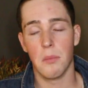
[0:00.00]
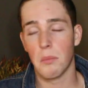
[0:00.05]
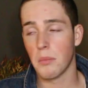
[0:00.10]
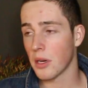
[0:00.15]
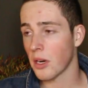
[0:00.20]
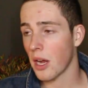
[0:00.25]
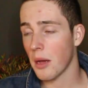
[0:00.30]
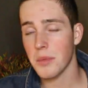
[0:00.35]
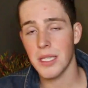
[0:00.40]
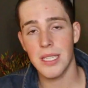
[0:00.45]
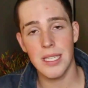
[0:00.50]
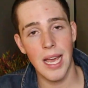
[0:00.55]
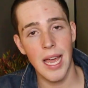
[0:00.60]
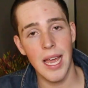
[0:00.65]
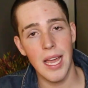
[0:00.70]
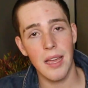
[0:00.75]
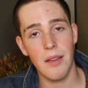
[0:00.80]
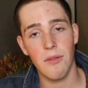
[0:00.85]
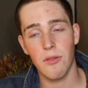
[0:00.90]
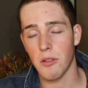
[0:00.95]
But I'm
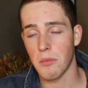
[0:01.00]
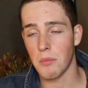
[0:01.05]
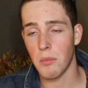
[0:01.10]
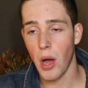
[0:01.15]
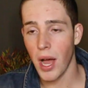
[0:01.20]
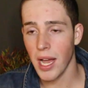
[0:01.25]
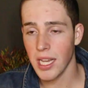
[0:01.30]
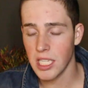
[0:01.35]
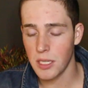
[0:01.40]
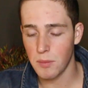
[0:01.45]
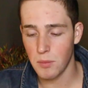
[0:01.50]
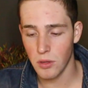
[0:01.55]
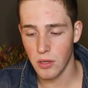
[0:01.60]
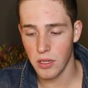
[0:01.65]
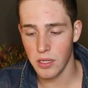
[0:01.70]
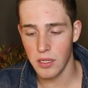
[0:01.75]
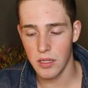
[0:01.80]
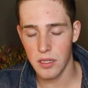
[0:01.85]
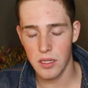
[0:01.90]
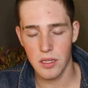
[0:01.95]
saying from my
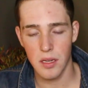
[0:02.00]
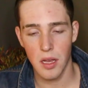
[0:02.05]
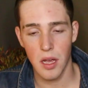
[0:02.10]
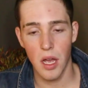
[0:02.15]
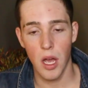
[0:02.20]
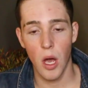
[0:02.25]
experience,